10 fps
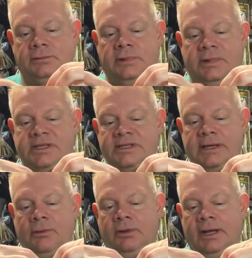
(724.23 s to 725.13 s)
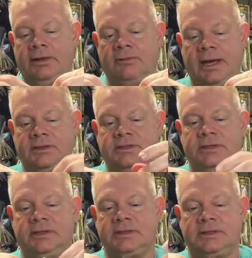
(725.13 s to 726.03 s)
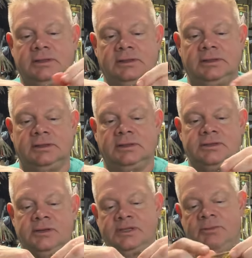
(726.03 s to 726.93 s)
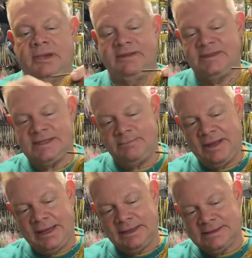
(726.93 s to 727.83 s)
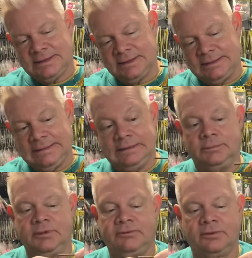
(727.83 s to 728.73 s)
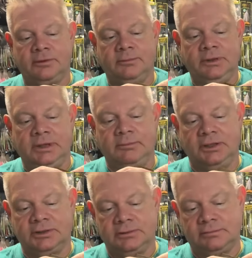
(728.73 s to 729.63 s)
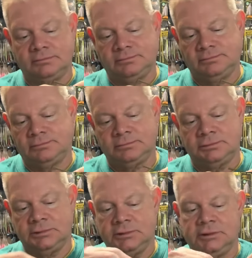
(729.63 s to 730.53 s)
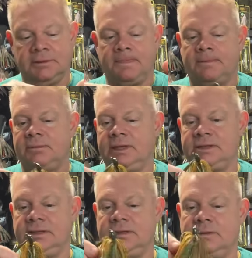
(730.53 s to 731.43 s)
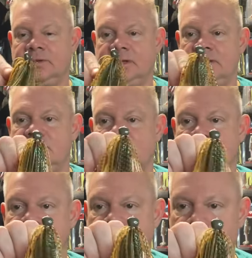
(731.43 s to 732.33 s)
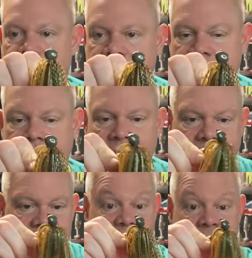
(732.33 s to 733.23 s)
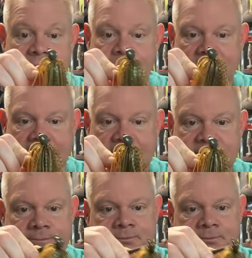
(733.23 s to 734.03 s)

Now, as I said, I will add rattles to this, so this might sit back a little bit further, but not much. But that's it. I mean, that jig is ready to go. It's very compact.